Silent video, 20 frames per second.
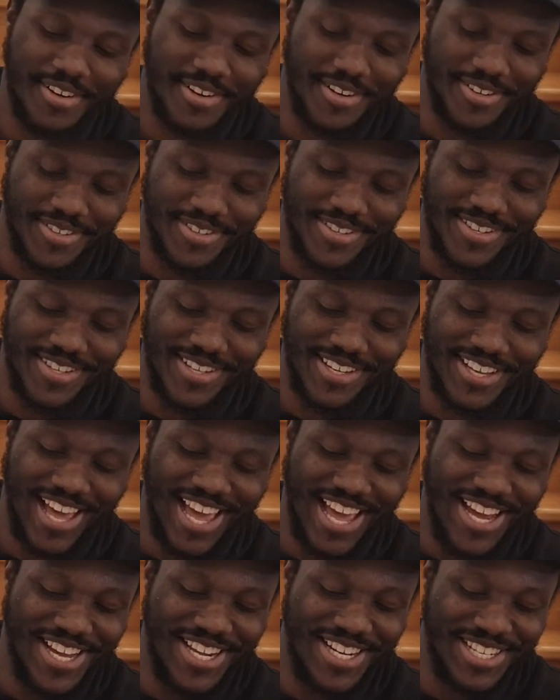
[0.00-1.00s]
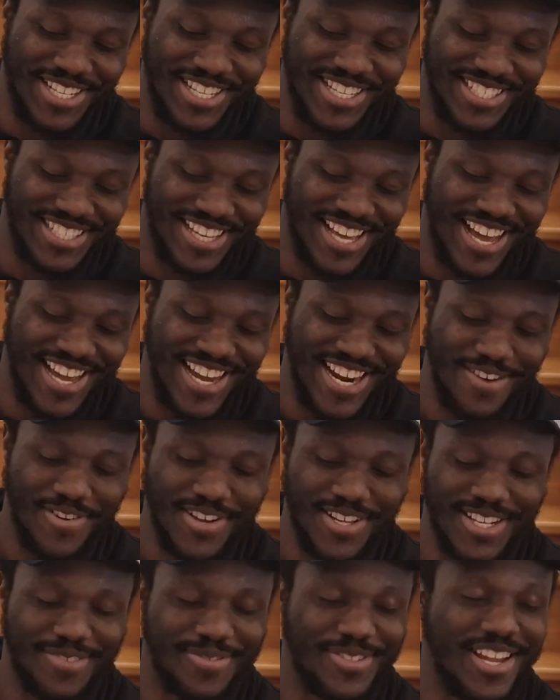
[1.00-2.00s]
Alright, this guy here
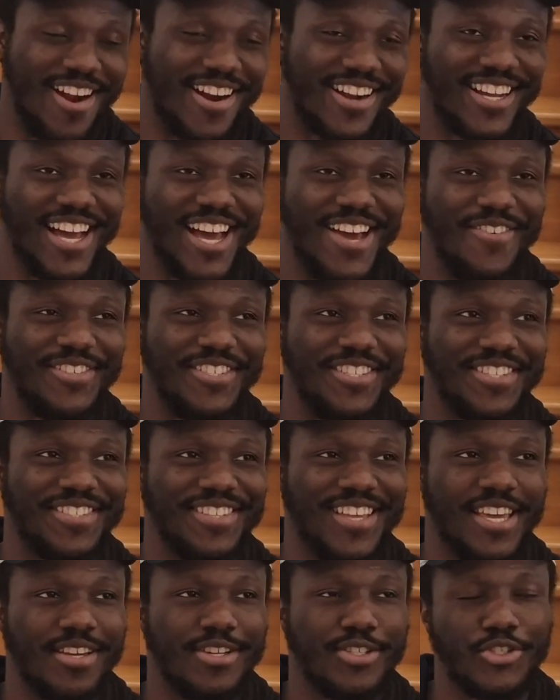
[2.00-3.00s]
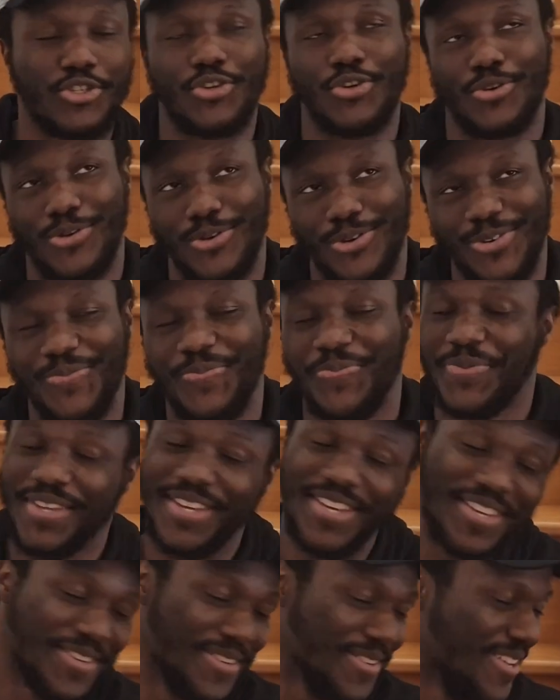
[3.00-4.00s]
with the dark guy, which is saying true.
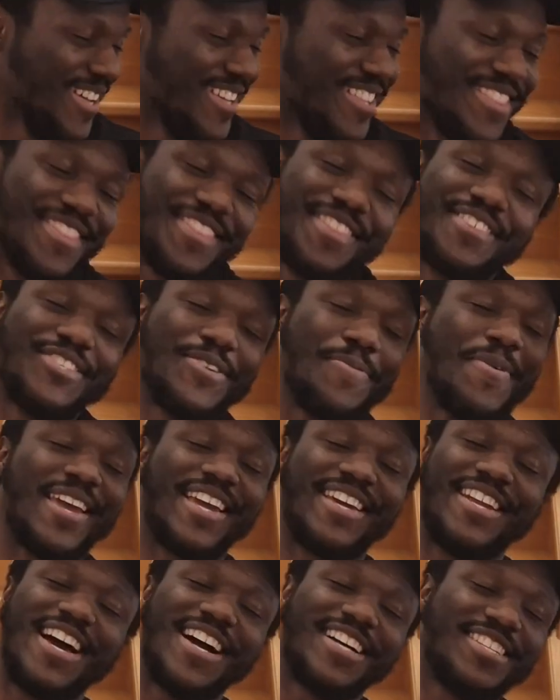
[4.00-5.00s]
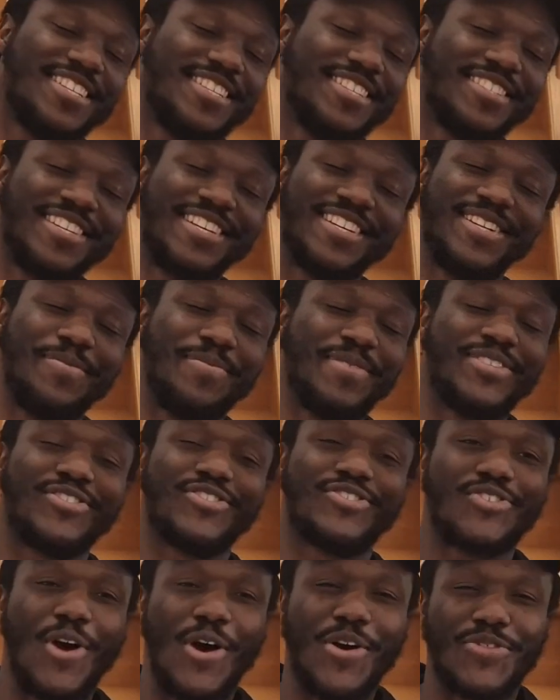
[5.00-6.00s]
The Jamaican accent in him is
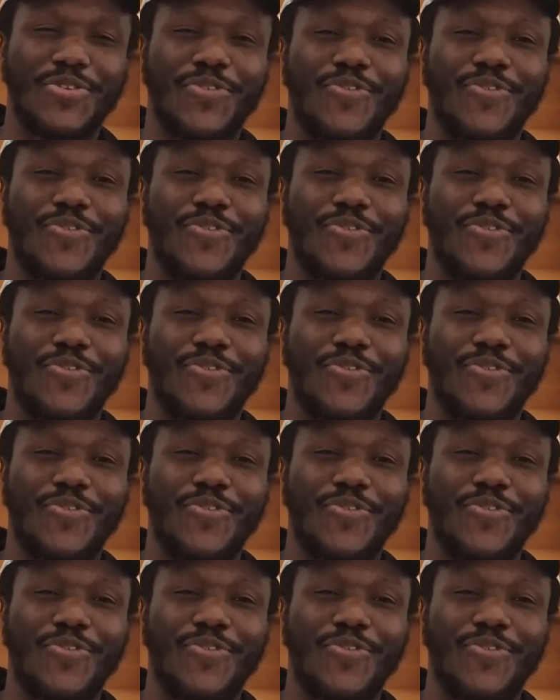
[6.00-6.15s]
strong.